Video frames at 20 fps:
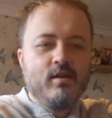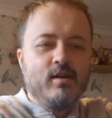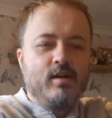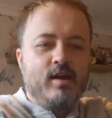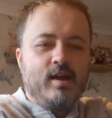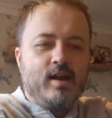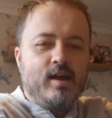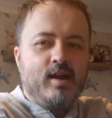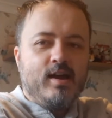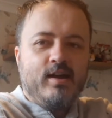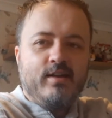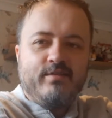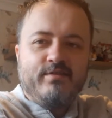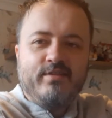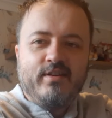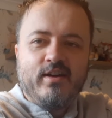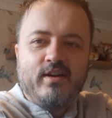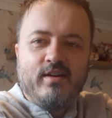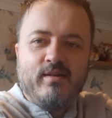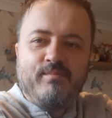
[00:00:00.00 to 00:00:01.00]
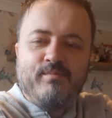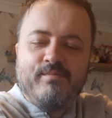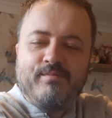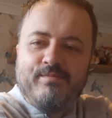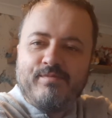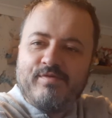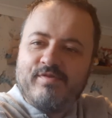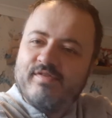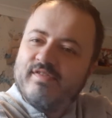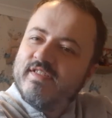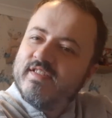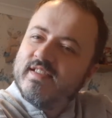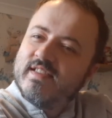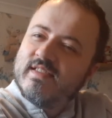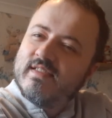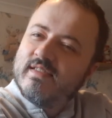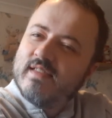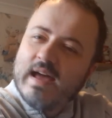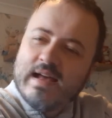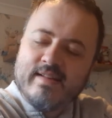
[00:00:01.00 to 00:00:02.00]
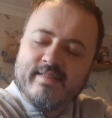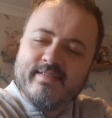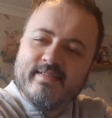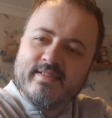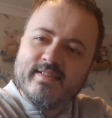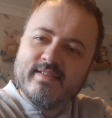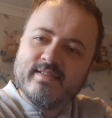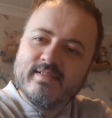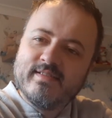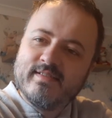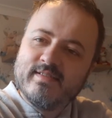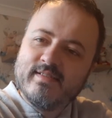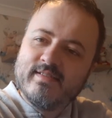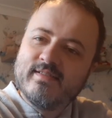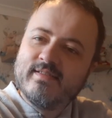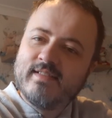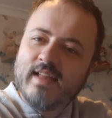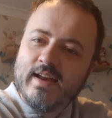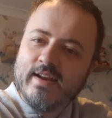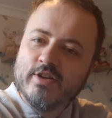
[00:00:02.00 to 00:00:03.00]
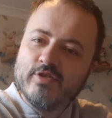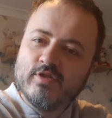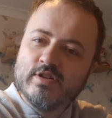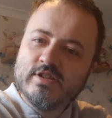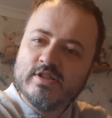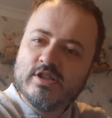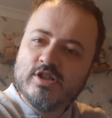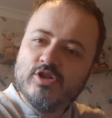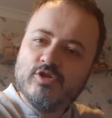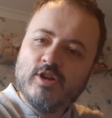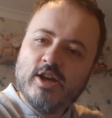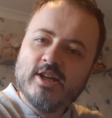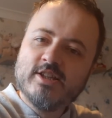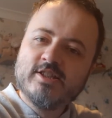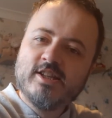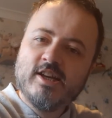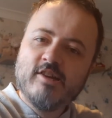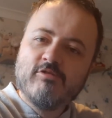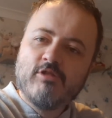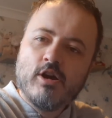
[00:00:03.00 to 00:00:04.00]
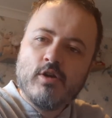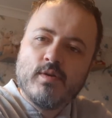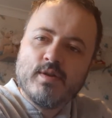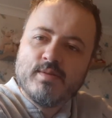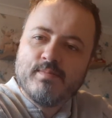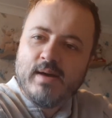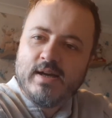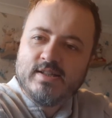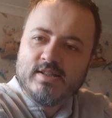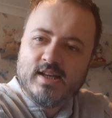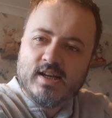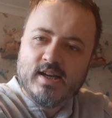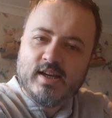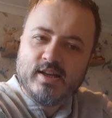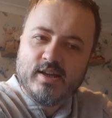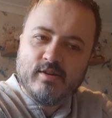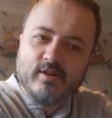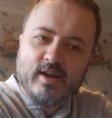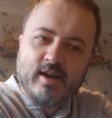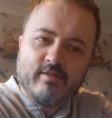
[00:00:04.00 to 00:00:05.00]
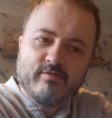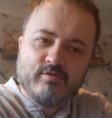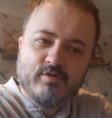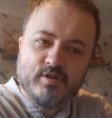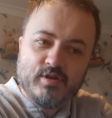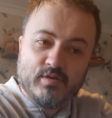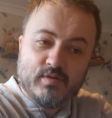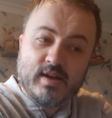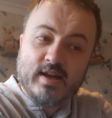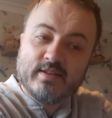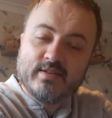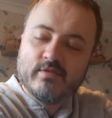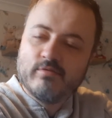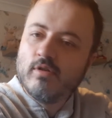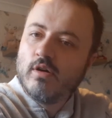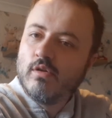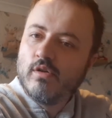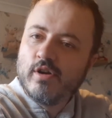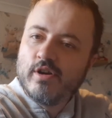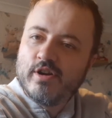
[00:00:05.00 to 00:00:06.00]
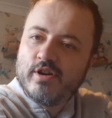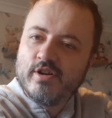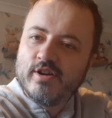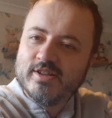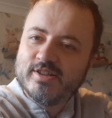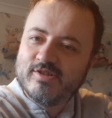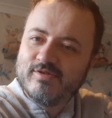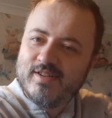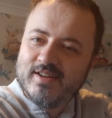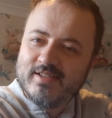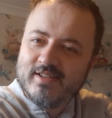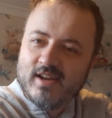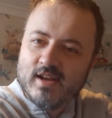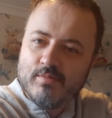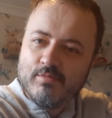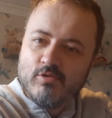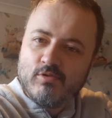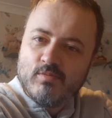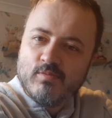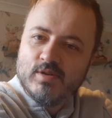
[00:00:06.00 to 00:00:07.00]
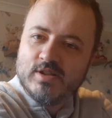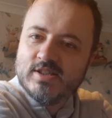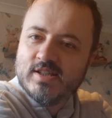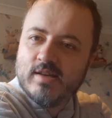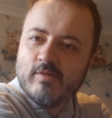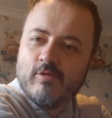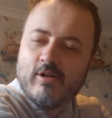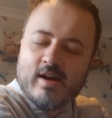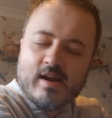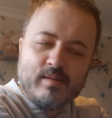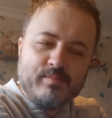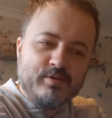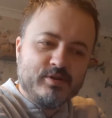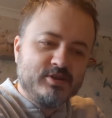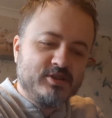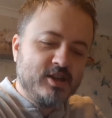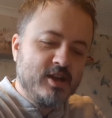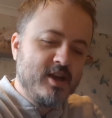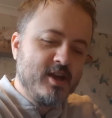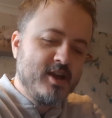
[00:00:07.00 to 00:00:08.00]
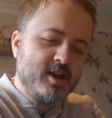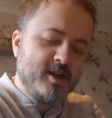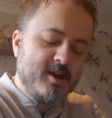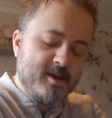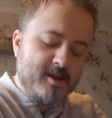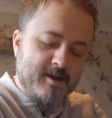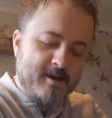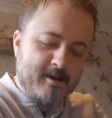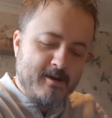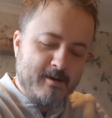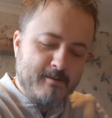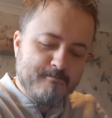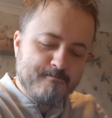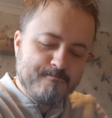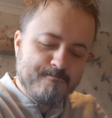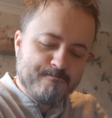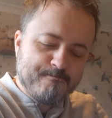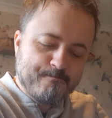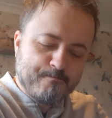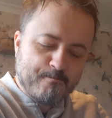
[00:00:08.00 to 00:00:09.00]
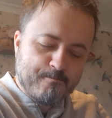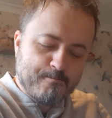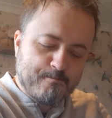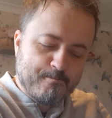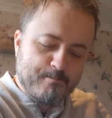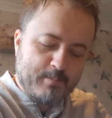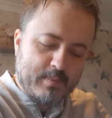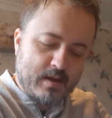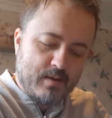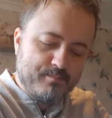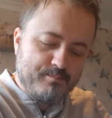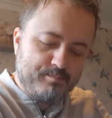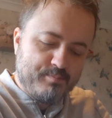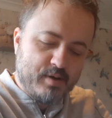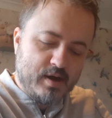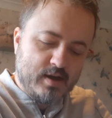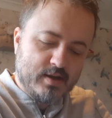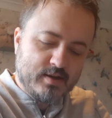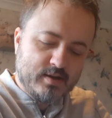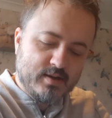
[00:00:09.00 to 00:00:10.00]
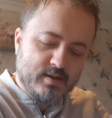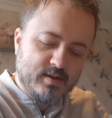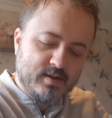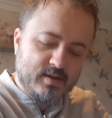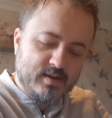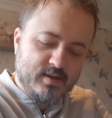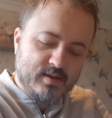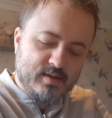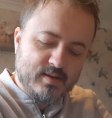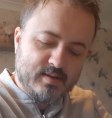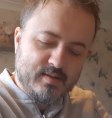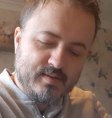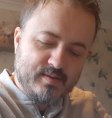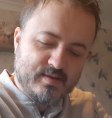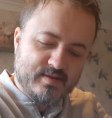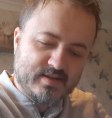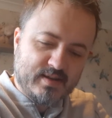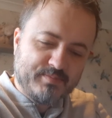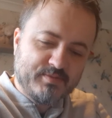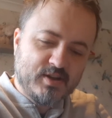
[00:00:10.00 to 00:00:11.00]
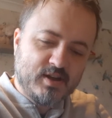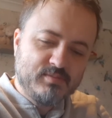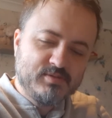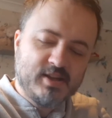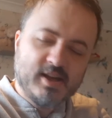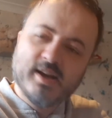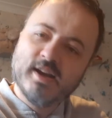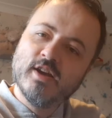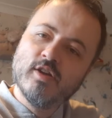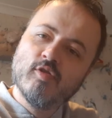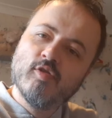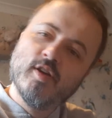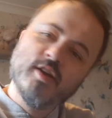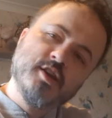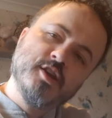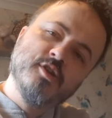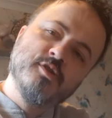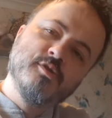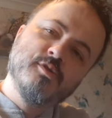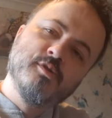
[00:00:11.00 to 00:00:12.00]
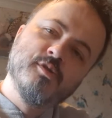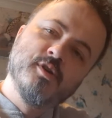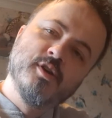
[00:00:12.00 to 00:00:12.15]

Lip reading: And that's dangerous. You hit 0, and basically you get to roll on a nice crit table, and we see what happens. But sometimes they can crit you